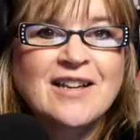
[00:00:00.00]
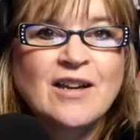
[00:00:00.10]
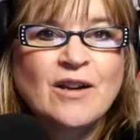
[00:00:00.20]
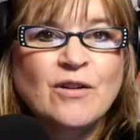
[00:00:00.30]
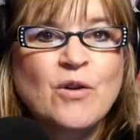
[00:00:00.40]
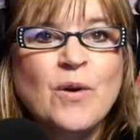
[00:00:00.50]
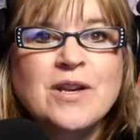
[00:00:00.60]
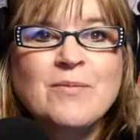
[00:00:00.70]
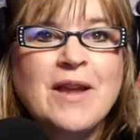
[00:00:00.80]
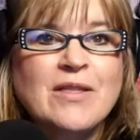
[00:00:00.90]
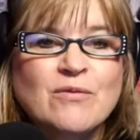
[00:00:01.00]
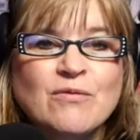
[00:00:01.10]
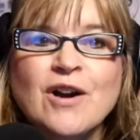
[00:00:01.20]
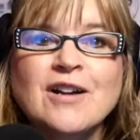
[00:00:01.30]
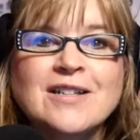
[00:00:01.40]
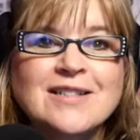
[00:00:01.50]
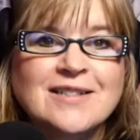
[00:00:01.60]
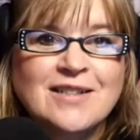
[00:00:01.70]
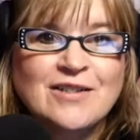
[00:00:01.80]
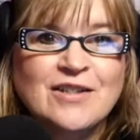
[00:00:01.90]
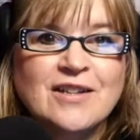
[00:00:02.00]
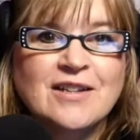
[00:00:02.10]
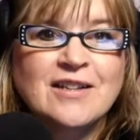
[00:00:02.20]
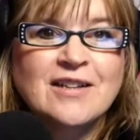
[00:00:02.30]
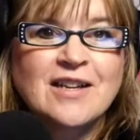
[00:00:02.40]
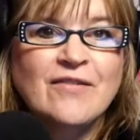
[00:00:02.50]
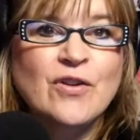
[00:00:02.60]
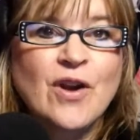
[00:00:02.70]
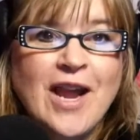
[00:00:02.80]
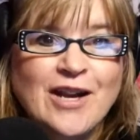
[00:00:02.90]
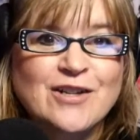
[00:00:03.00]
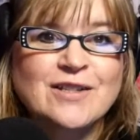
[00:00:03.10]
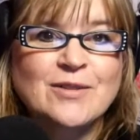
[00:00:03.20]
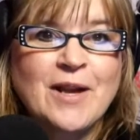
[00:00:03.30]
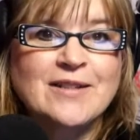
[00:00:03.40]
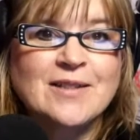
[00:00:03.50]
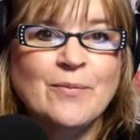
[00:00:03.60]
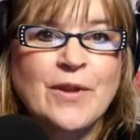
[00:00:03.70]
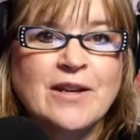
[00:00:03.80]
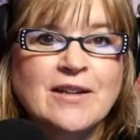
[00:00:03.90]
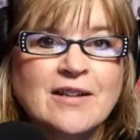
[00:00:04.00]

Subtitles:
you're going to make the wrong decision if you're anxious about something.